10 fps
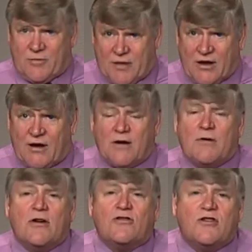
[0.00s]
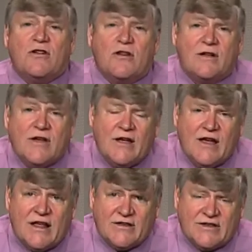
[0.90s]
Pick guard, we're going to show you
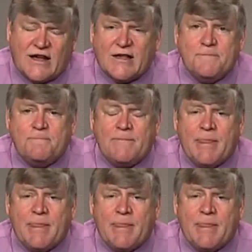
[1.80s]
in a second.